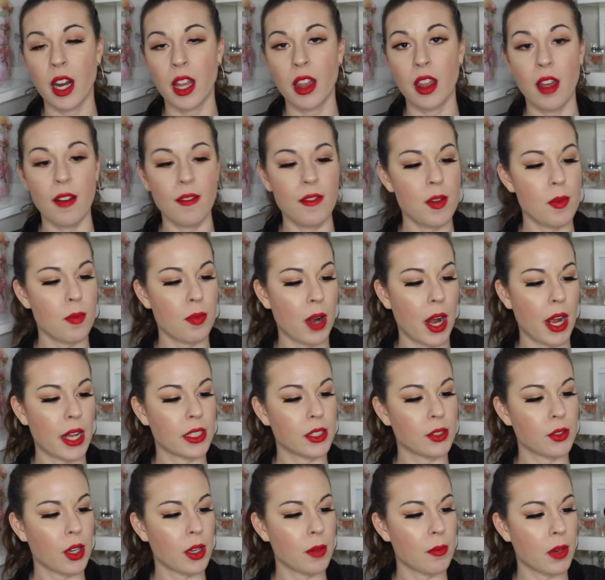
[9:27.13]
I love the
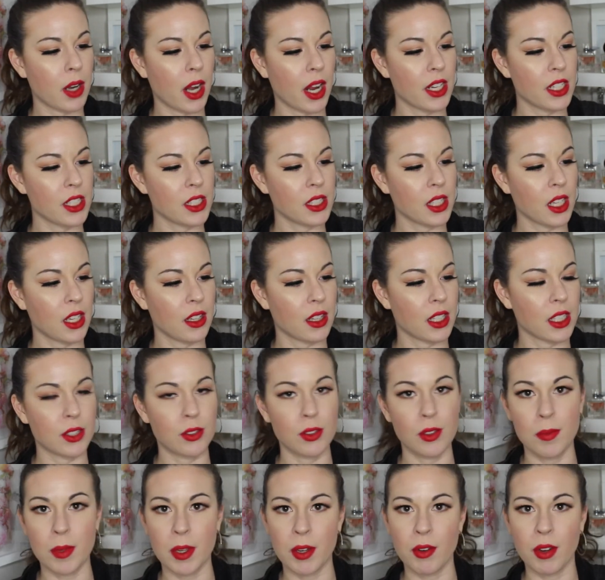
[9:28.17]
bronze one, but I just thought this
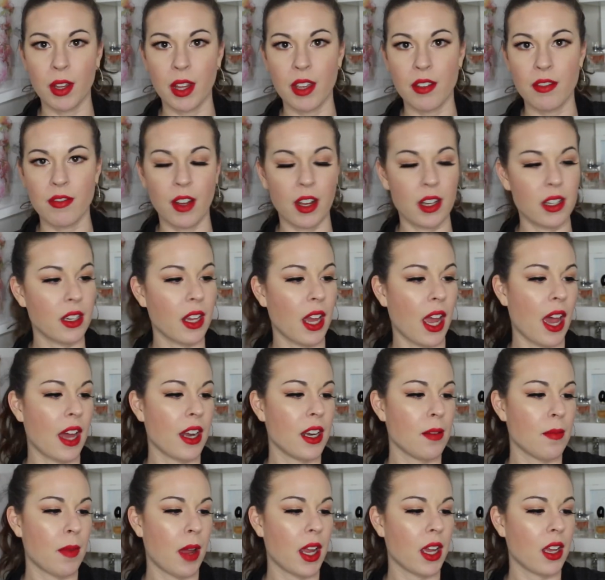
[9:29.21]
would be really fun to add
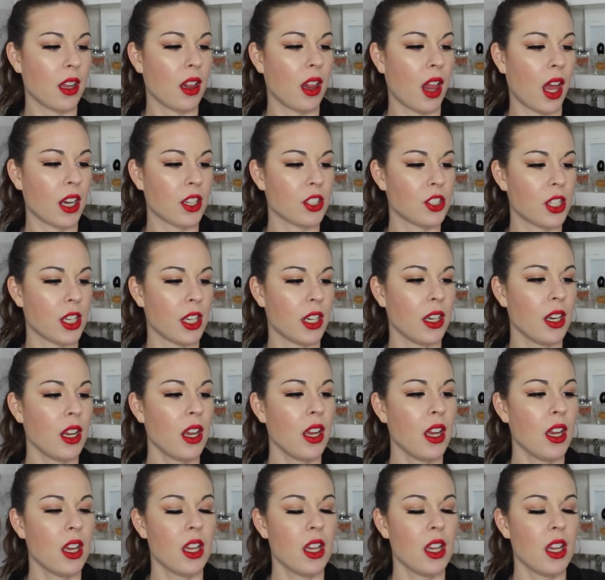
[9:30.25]
to my collection.